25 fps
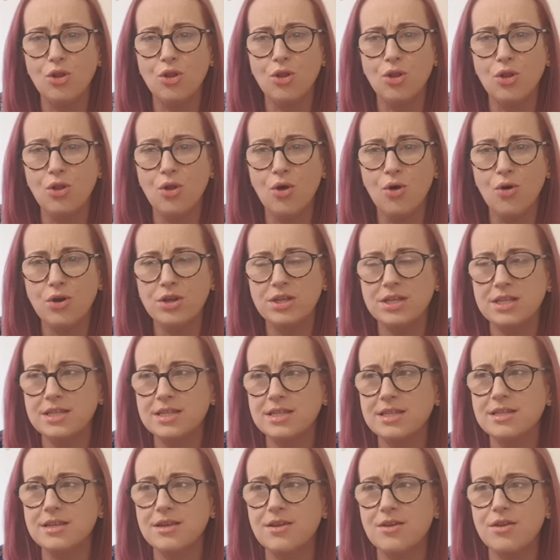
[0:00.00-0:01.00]

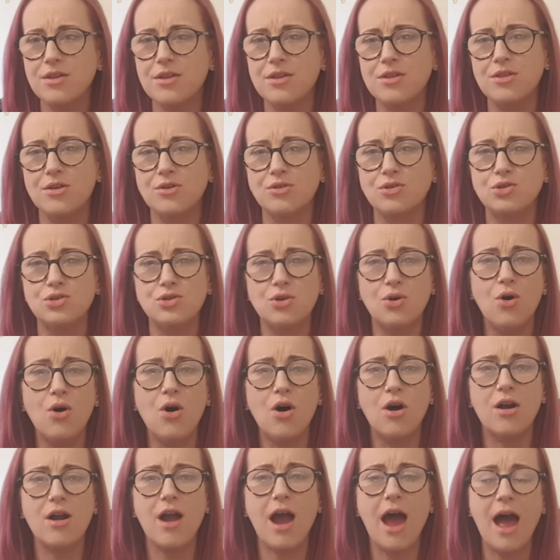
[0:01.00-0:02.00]
lost their
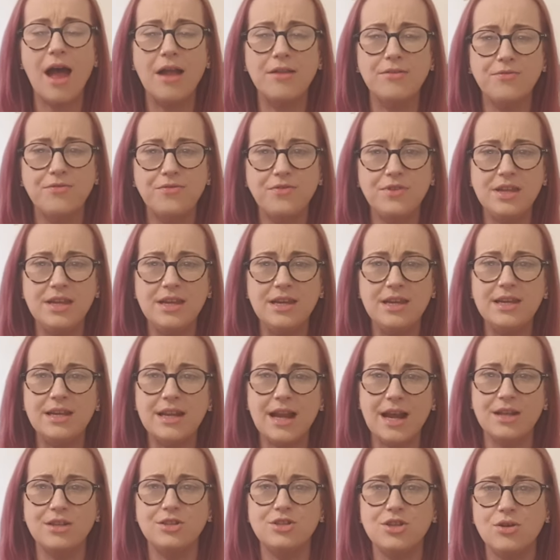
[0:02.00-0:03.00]
daughter and 3
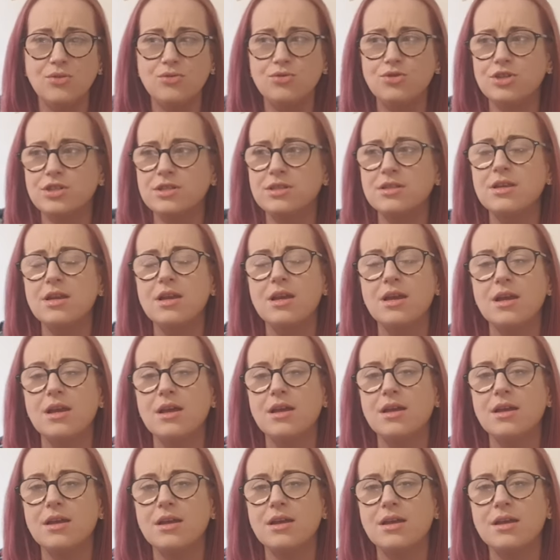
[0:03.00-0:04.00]
grandchildren.
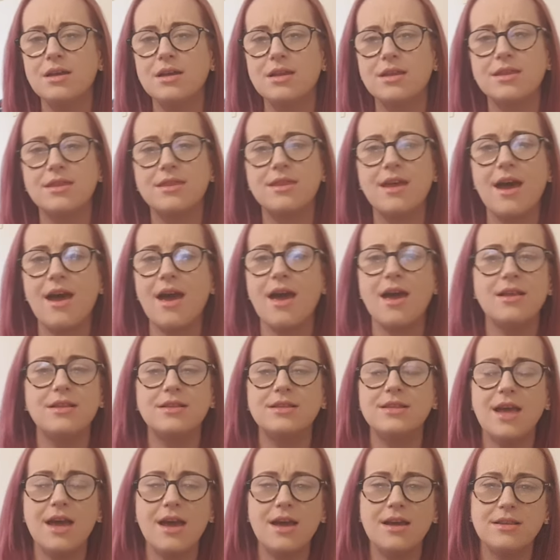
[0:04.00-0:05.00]
That
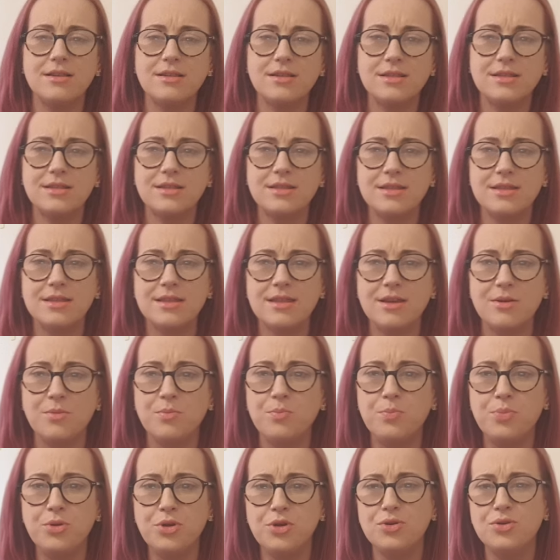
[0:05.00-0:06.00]
it's the
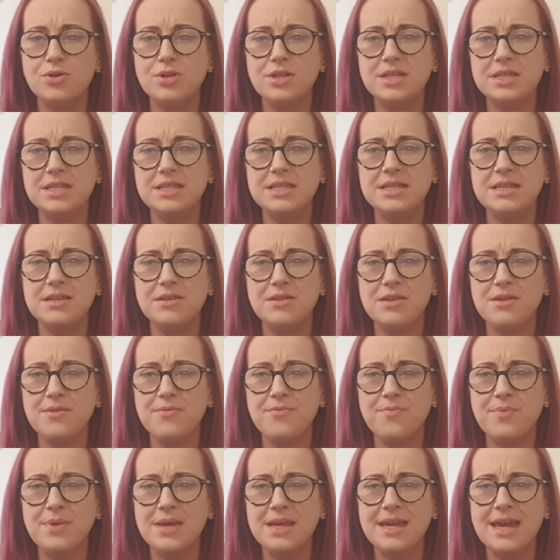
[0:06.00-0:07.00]
abuse that
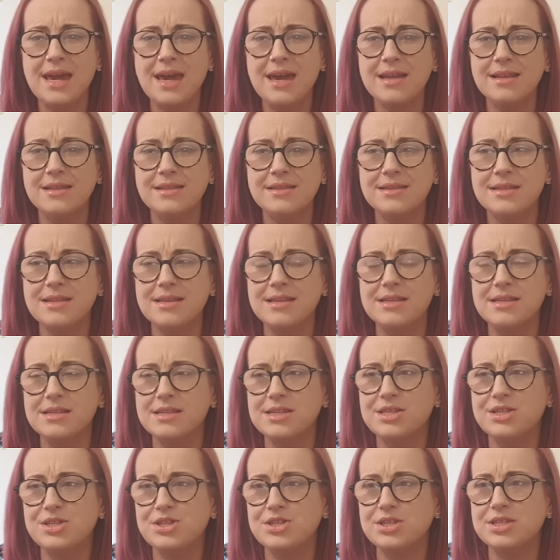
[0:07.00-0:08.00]
they've been getting
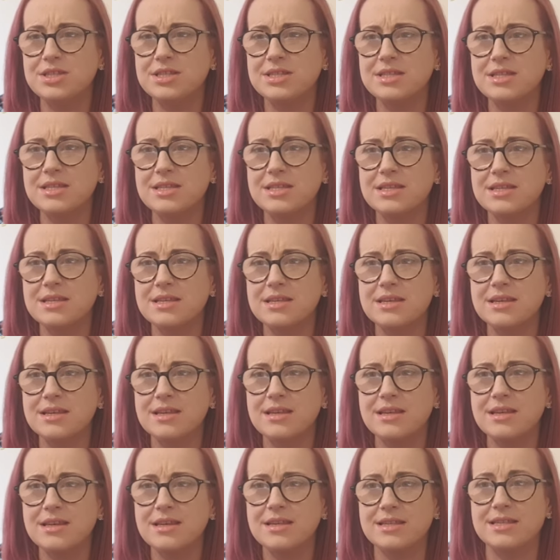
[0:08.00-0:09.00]
is just,
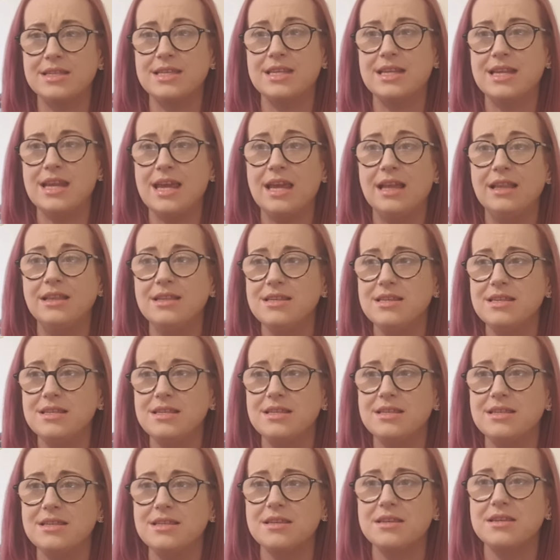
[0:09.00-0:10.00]
it's
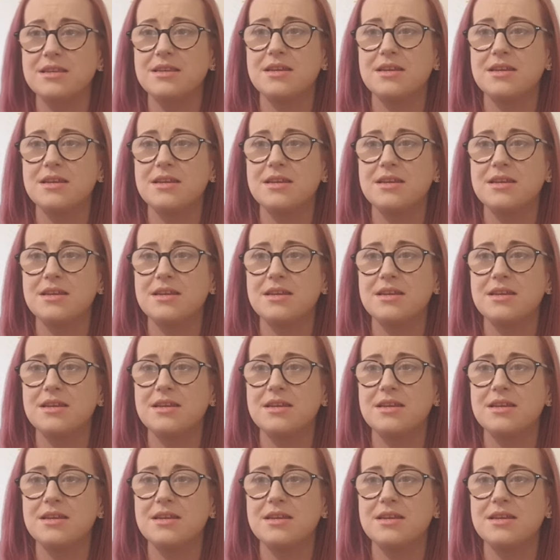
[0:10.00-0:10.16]
horrendous.